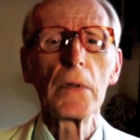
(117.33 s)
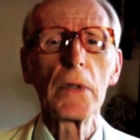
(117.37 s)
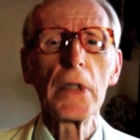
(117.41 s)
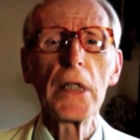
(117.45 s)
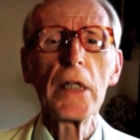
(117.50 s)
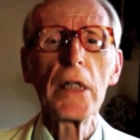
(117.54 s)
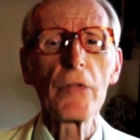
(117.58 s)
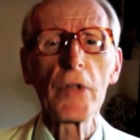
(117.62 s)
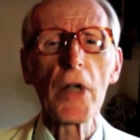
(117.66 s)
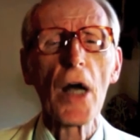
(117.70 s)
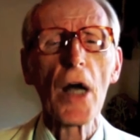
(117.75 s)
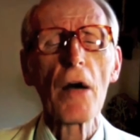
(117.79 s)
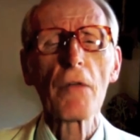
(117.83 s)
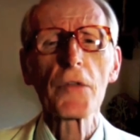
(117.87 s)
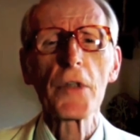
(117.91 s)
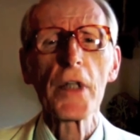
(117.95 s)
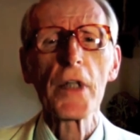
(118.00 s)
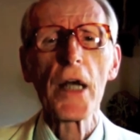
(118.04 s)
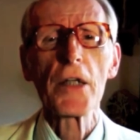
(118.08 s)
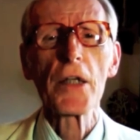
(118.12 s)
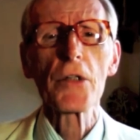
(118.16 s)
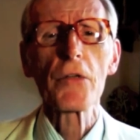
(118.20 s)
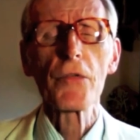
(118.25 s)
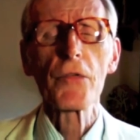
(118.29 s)
even after the
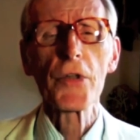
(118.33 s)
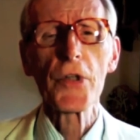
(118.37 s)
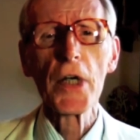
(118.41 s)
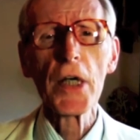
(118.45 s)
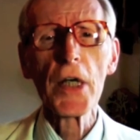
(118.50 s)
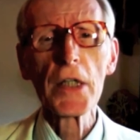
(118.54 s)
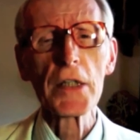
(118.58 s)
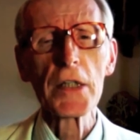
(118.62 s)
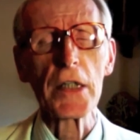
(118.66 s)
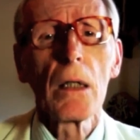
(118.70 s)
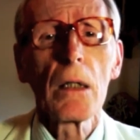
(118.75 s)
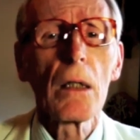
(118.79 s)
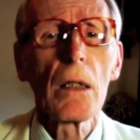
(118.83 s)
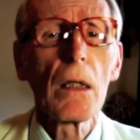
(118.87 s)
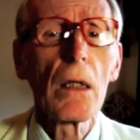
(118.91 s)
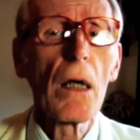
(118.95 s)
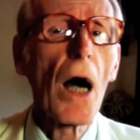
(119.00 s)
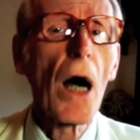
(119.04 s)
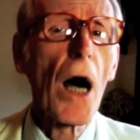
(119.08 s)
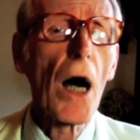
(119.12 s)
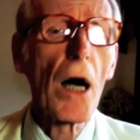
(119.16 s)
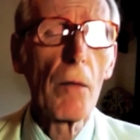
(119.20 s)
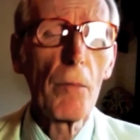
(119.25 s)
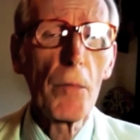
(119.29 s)
age of 30,
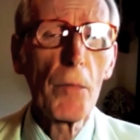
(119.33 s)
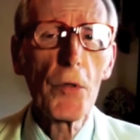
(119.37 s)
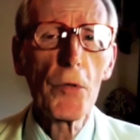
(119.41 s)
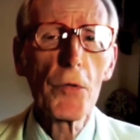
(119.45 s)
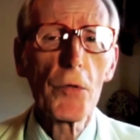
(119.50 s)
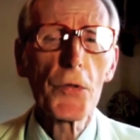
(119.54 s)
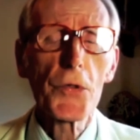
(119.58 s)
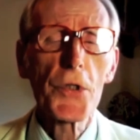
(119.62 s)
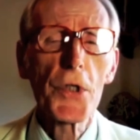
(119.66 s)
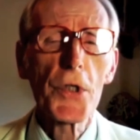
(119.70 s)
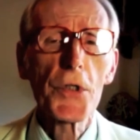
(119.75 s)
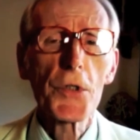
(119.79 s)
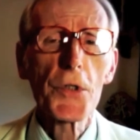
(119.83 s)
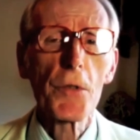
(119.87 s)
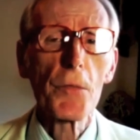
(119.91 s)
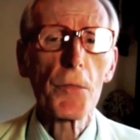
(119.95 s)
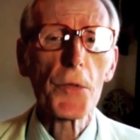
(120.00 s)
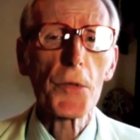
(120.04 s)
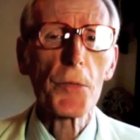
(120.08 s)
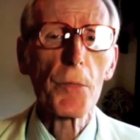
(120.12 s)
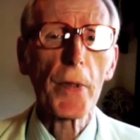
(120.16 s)
our immune systems